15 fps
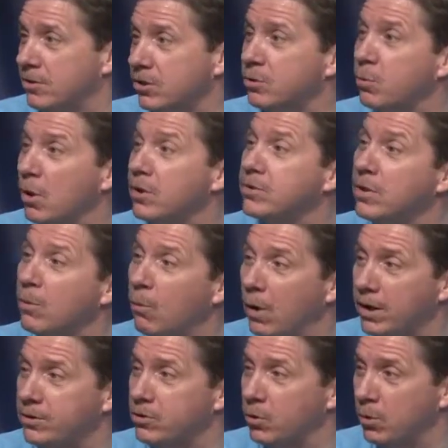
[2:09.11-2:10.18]
Just wasn't
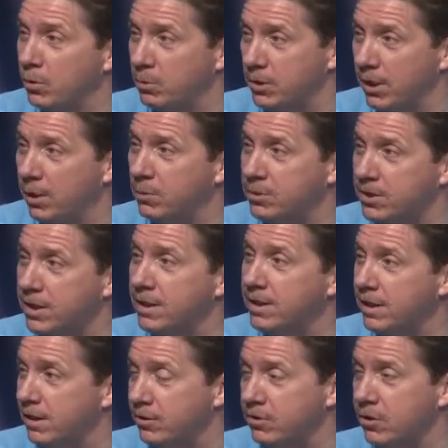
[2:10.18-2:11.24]
quite sure what I was
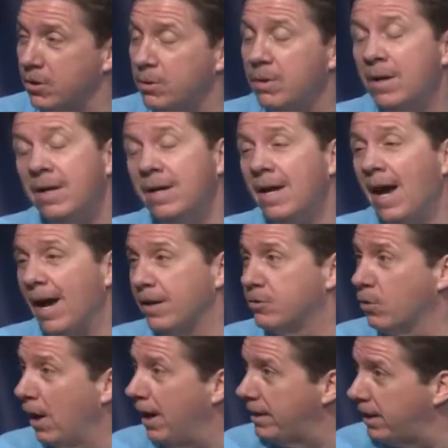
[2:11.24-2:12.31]
getting into. I
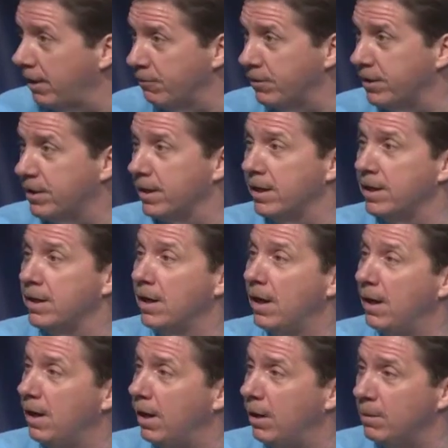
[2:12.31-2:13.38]
tried everything
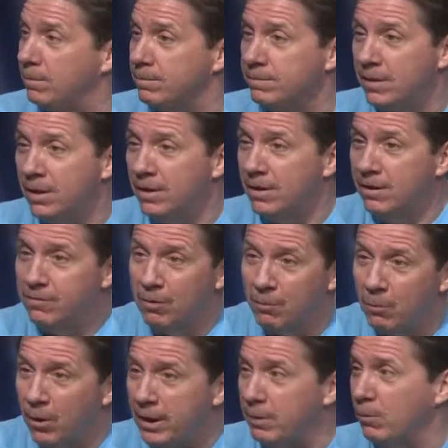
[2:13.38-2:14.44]
um, from
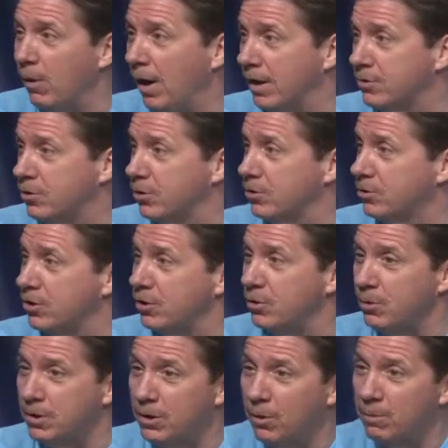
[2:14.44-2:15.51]
Weight Watchers to
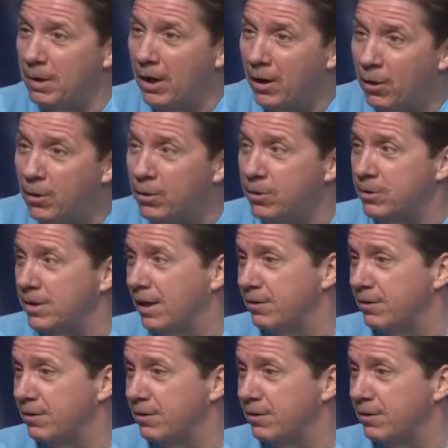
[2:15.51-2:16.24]
doing it on my own.